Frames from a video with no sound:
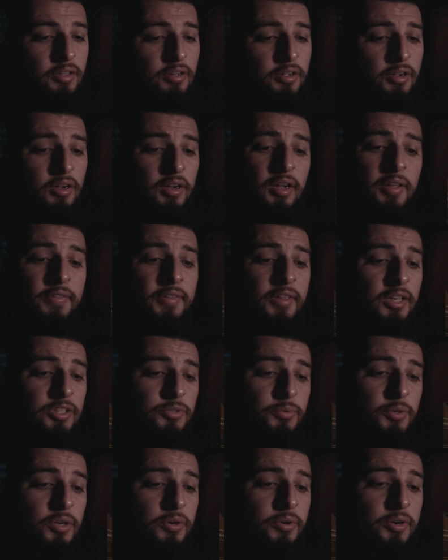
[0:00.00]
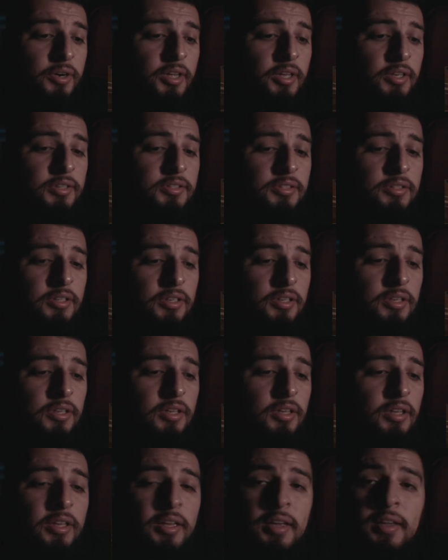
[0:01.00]
and then as we go next,
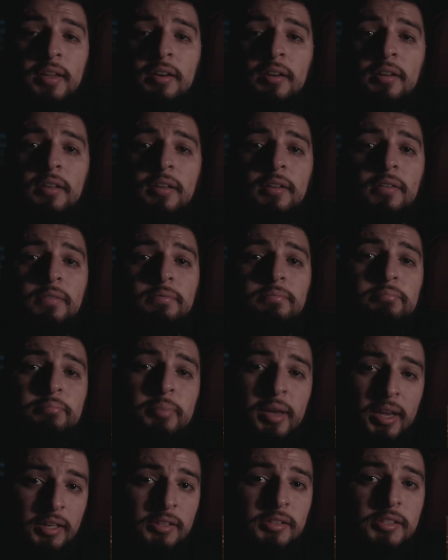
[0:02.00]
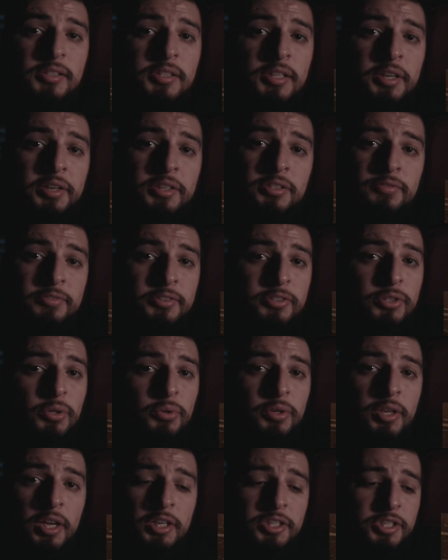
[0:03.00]
again, back at the stairs, first
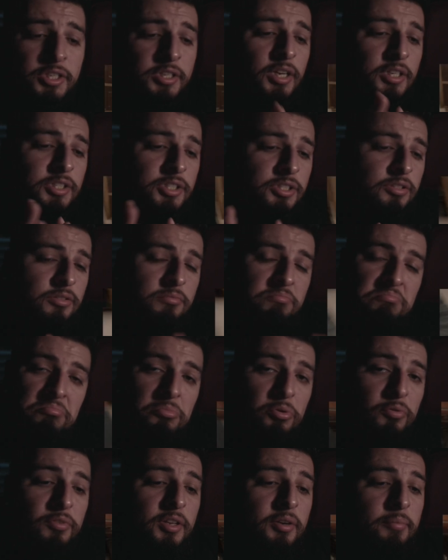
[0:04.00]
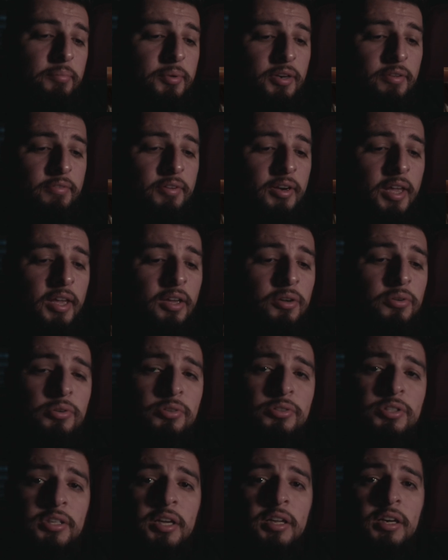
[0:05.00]
location, I just moved it a bit of an
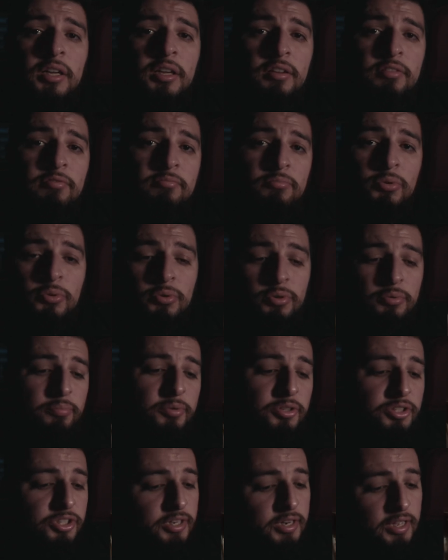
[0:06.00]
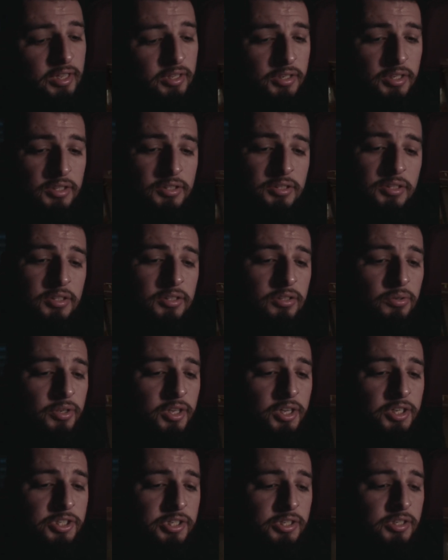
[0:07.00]
angle to kind of give more personality to the
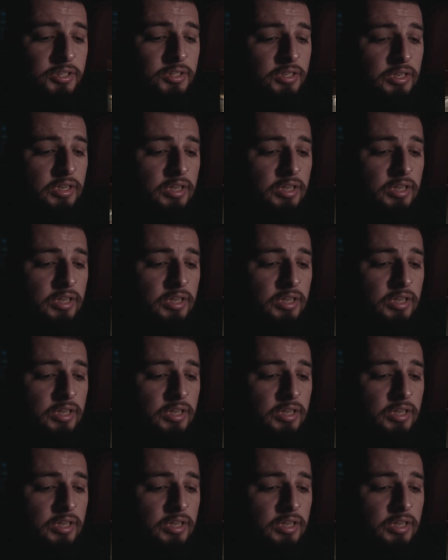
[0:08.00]
location.